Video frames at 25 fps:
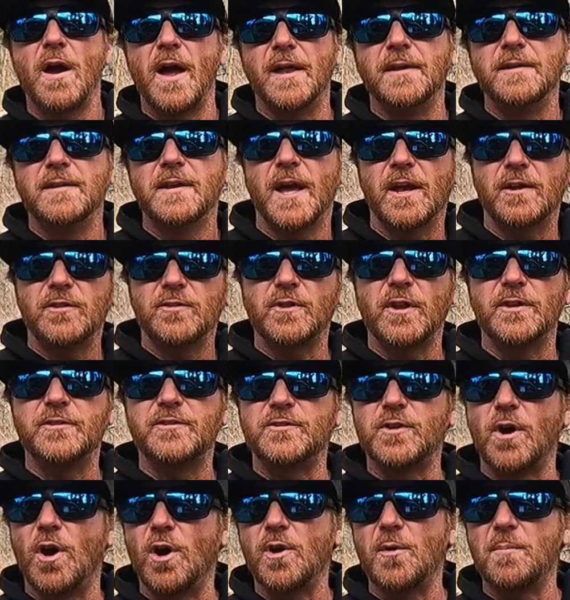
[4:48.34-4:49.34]
right, next let's
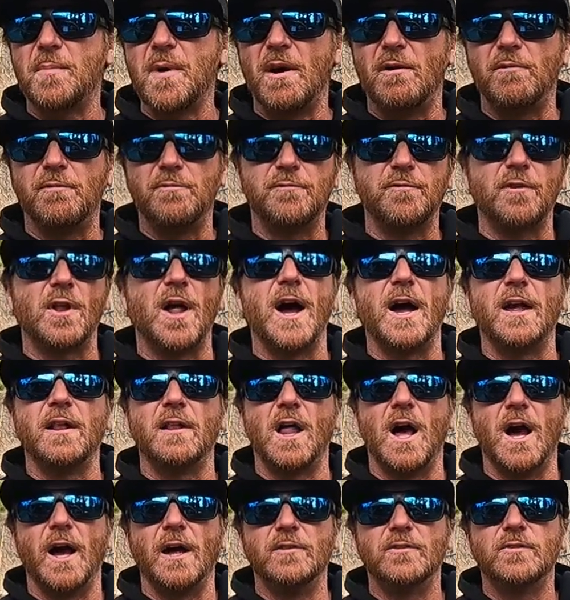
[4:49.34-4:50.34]
talk about fly
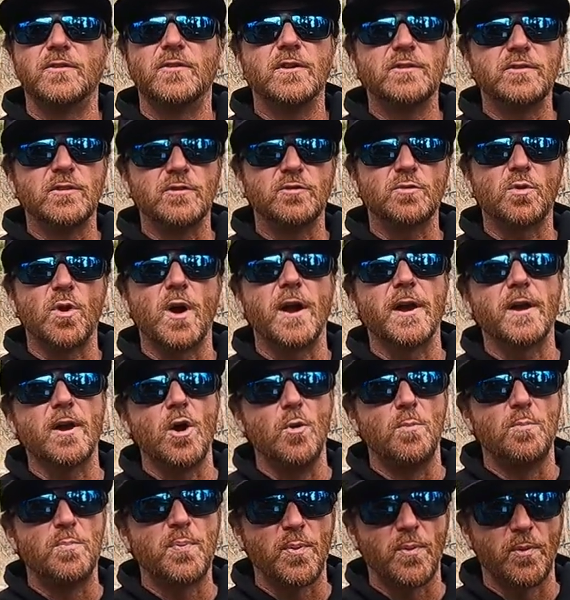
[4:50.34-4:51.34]
lines. This is where I
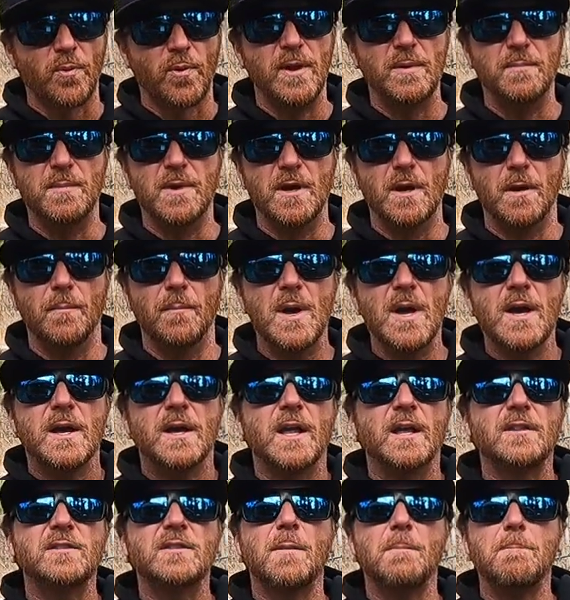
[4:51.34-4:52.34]
go premium.
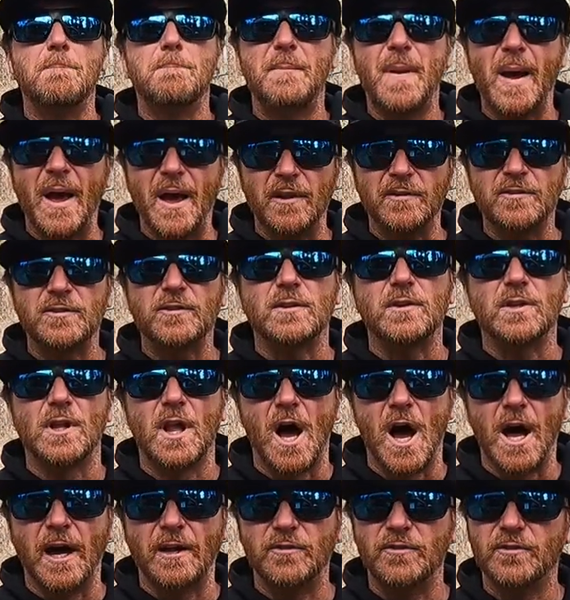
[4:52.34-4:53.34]
Get the best
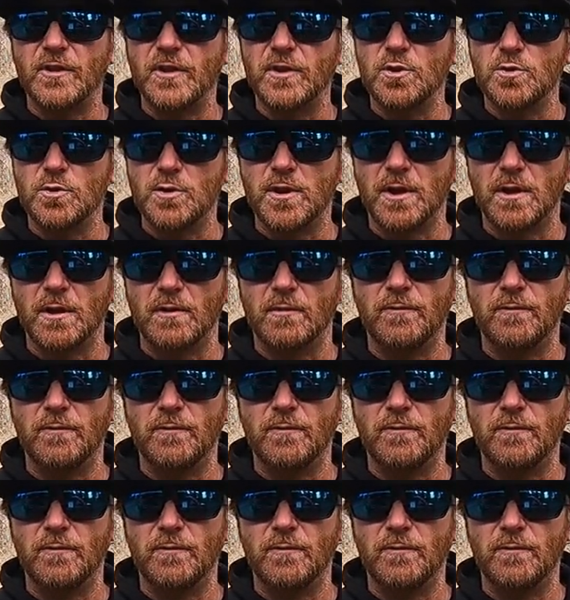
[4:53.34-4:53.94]
lines that you can